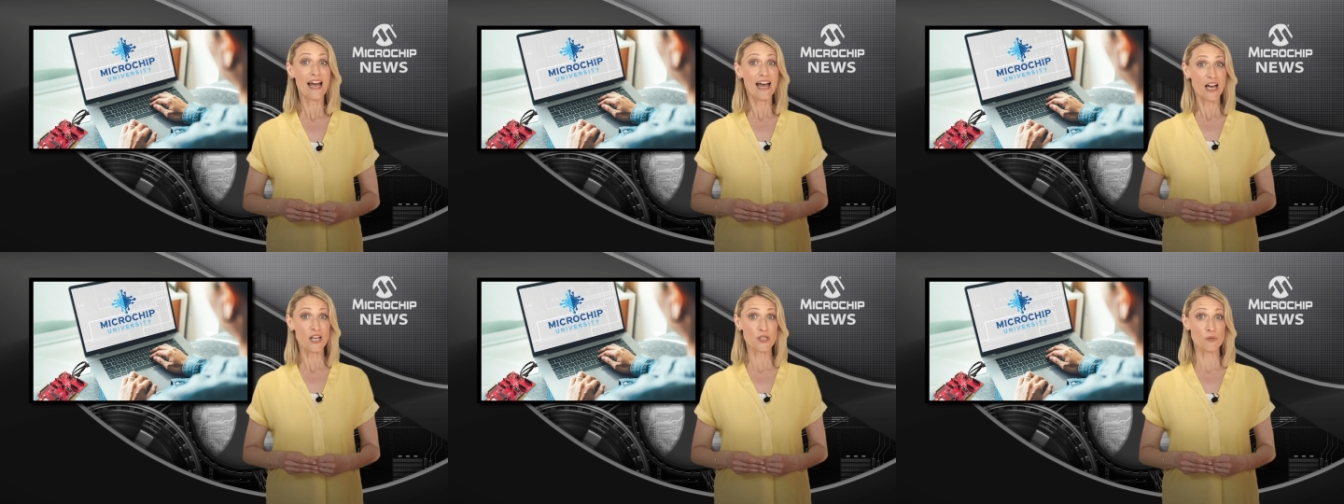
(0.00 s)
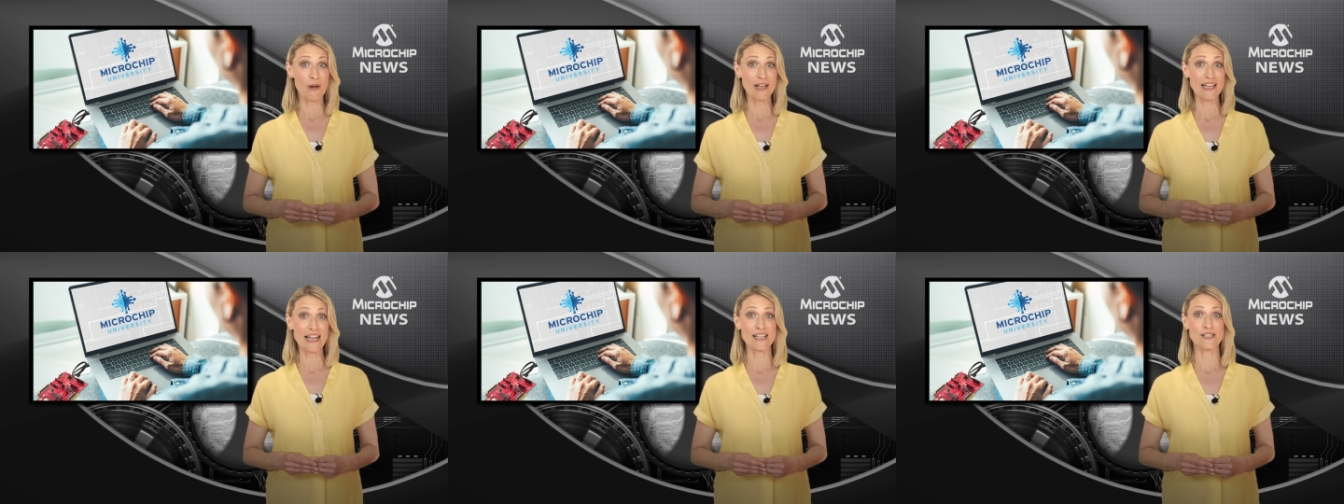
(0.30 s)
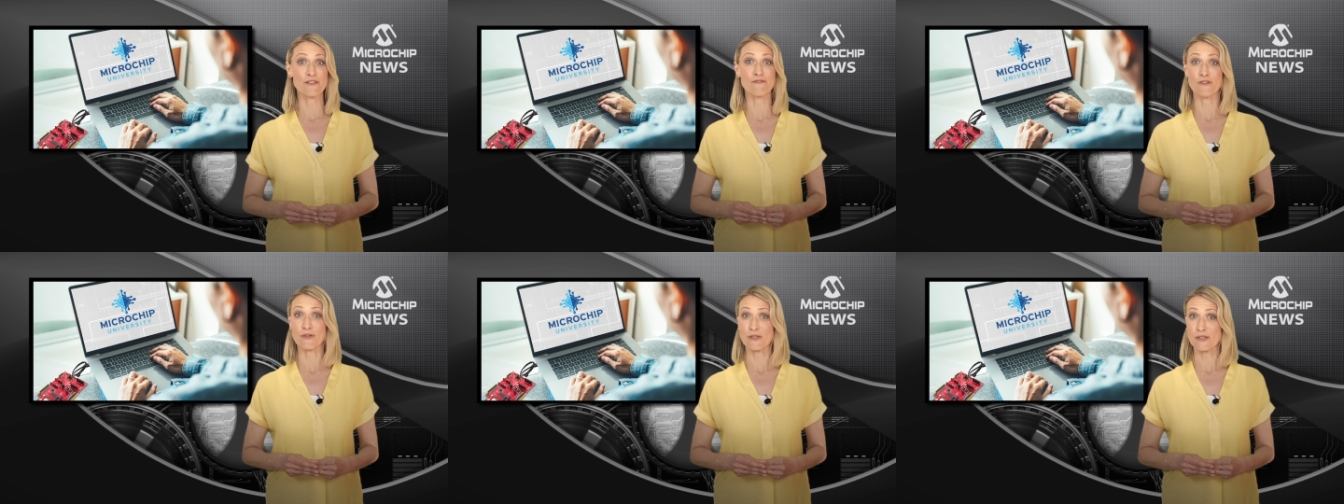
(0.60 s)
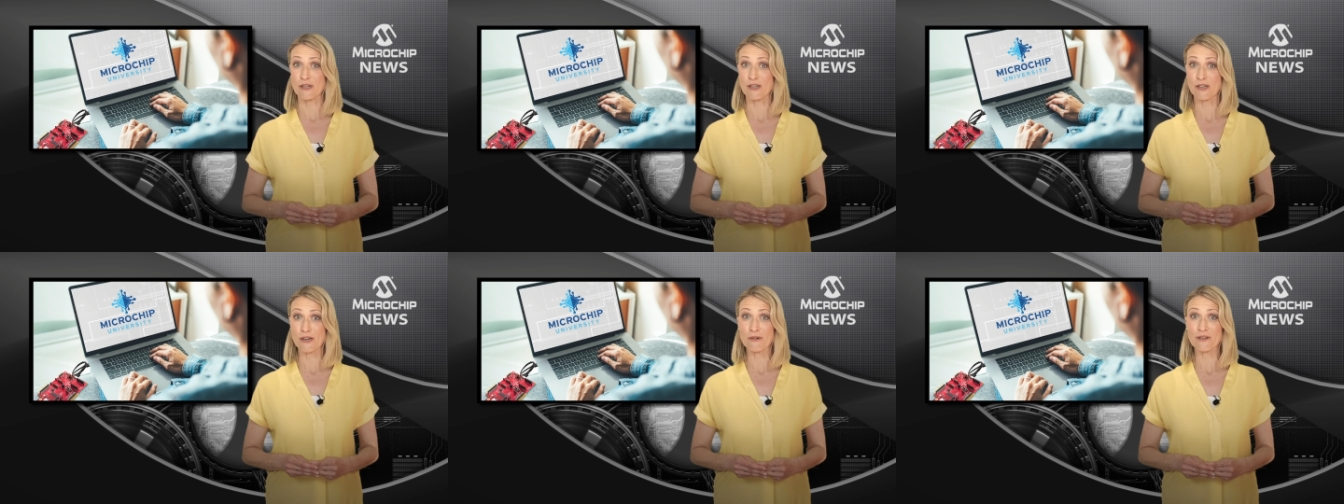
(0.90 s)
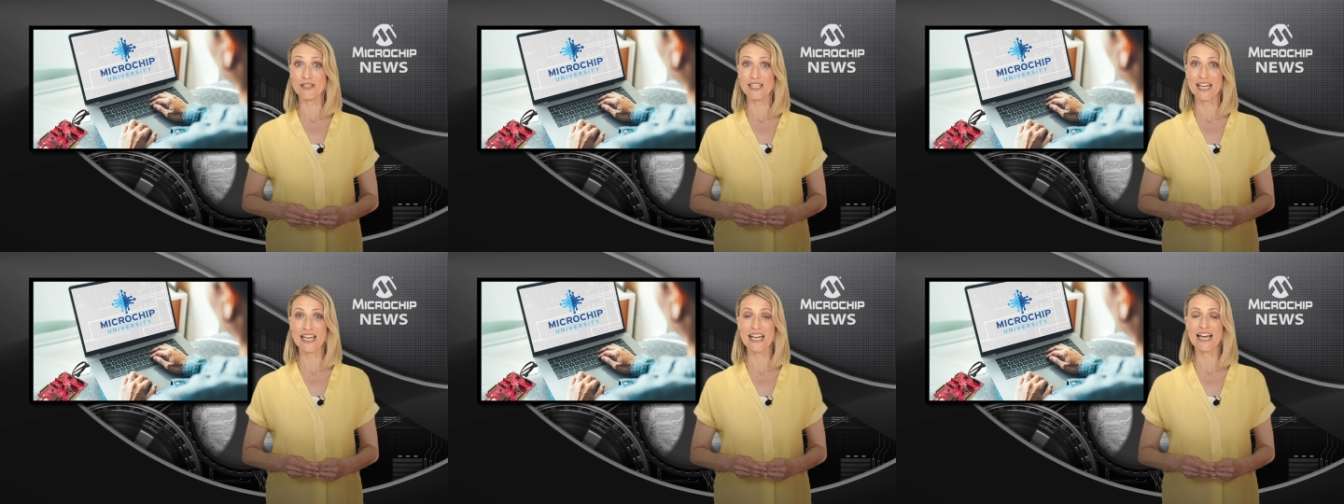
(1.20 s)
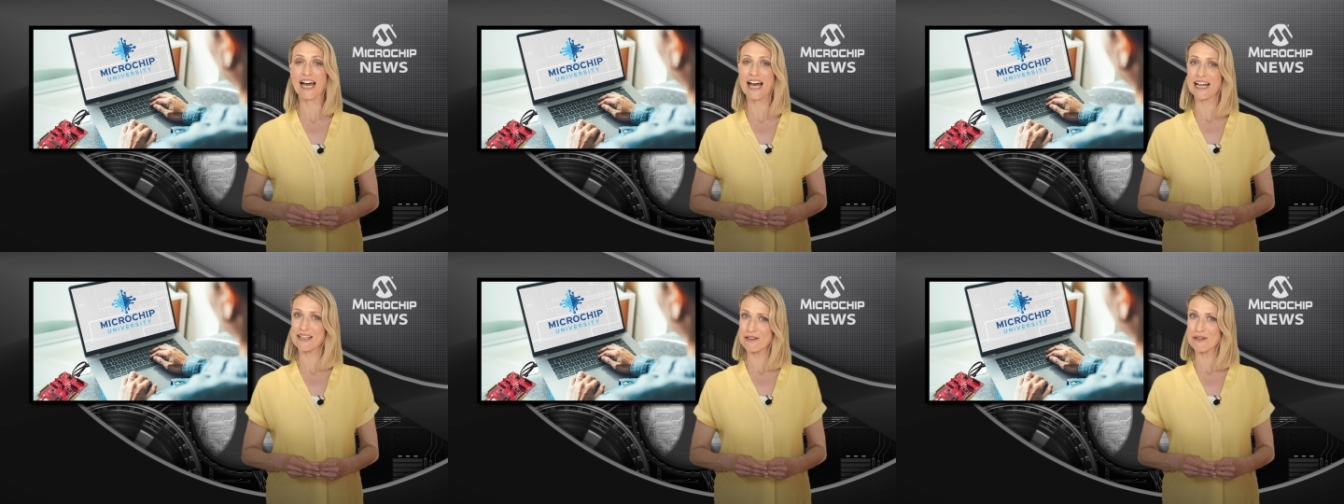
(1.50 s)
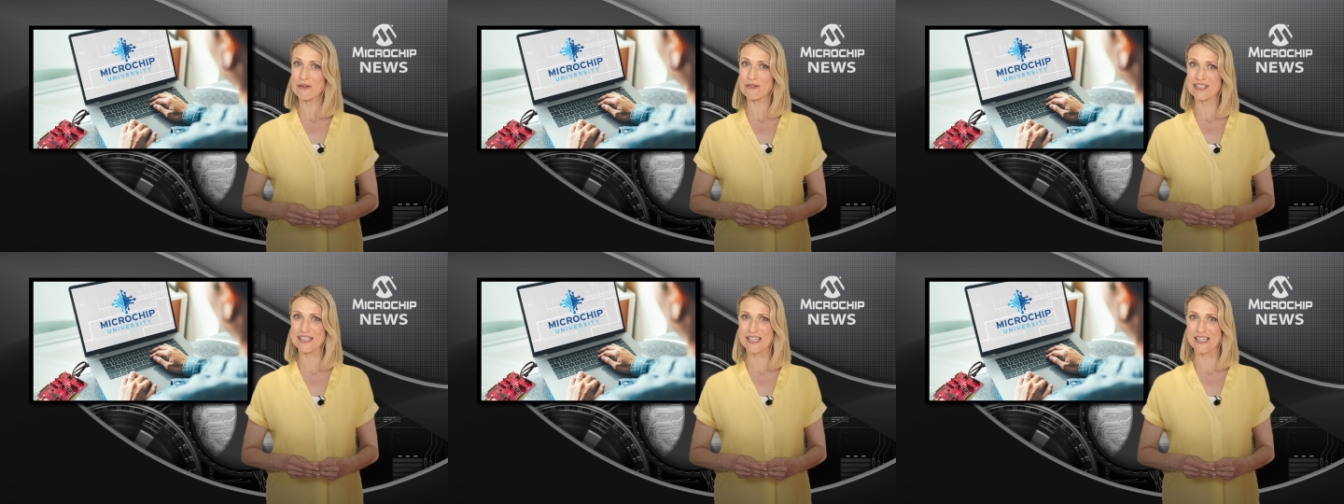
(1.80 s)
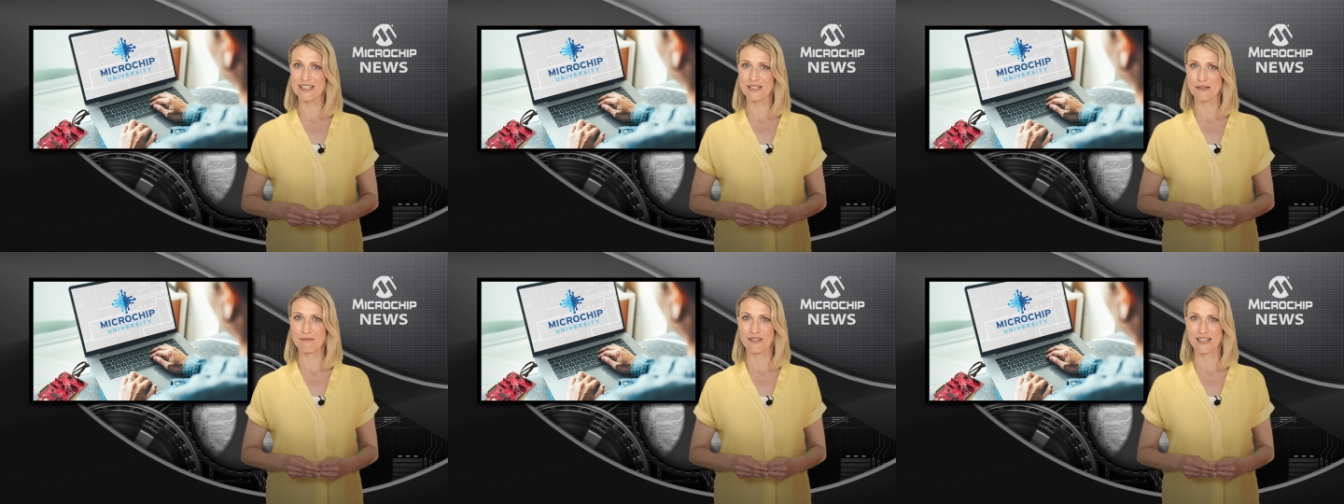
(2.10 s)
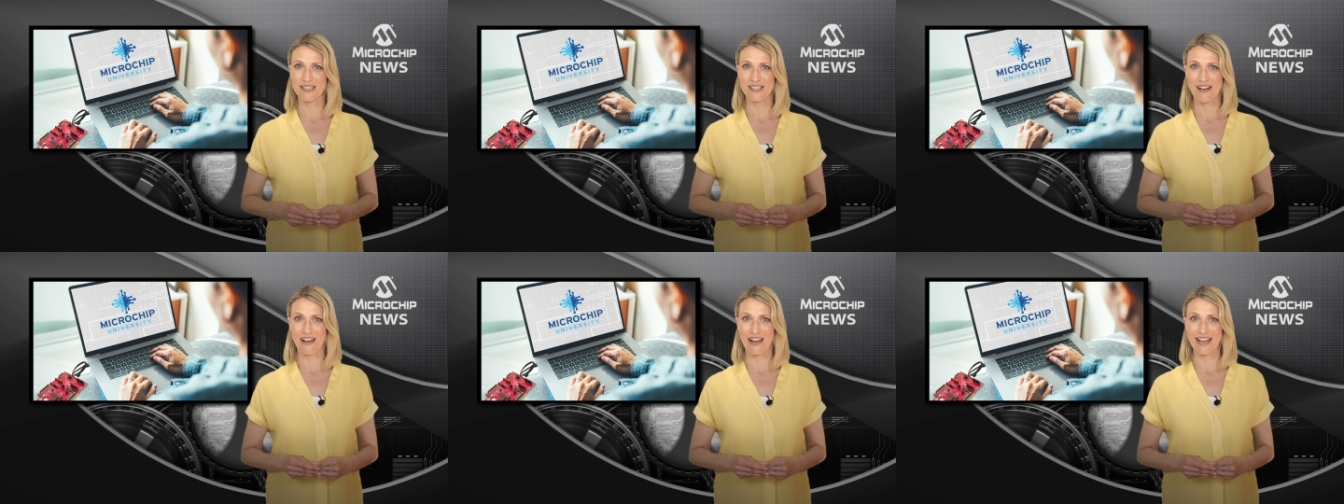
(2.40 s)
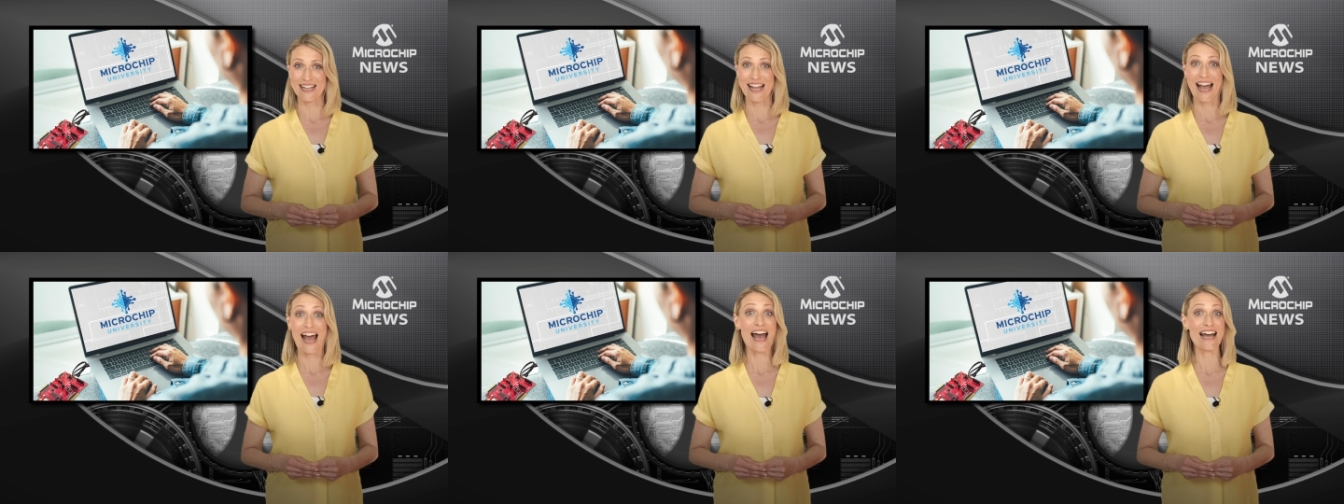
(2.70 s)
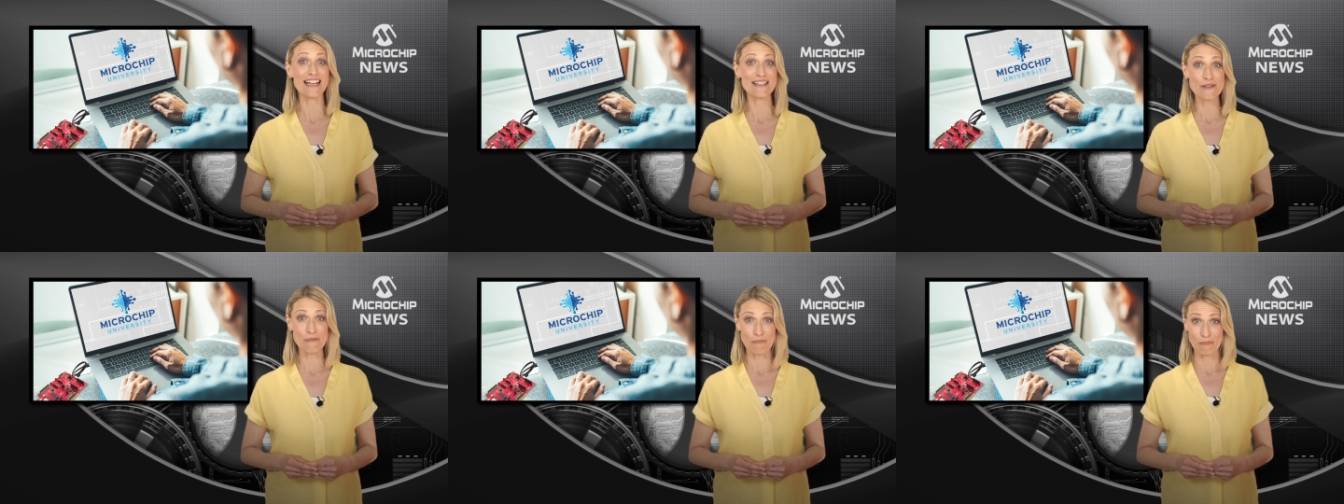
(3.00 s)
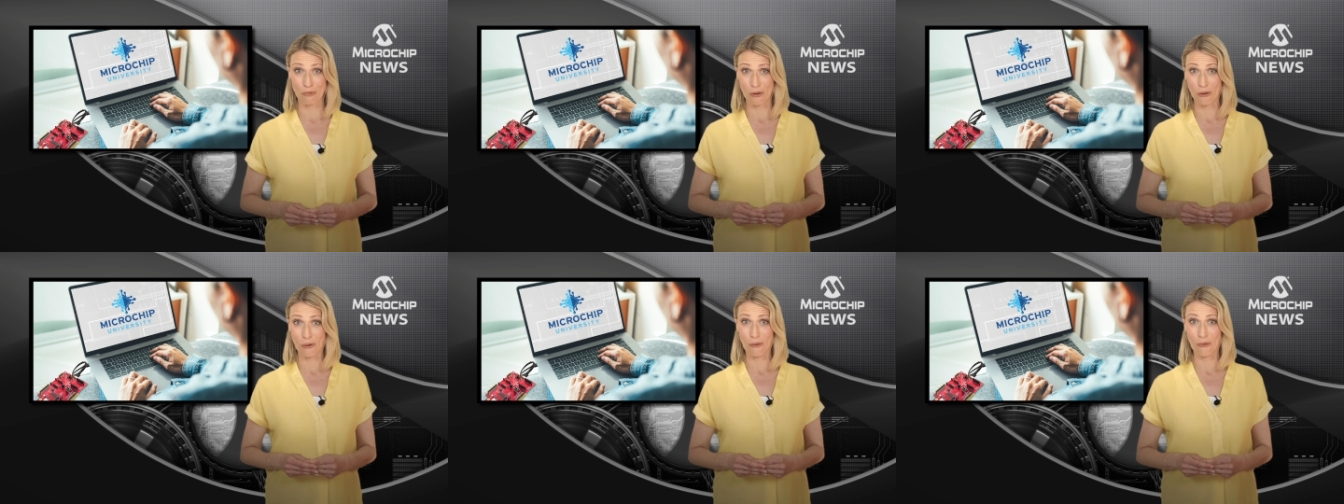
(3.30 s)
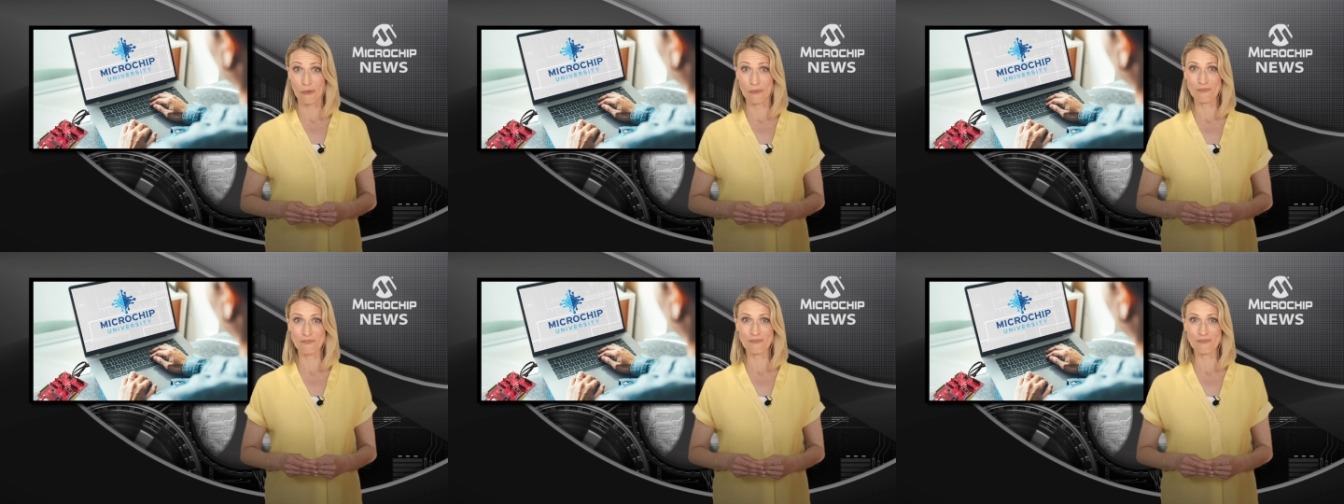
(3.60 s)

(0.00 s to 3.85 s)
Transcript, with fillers: as well as for security, analog system design and more.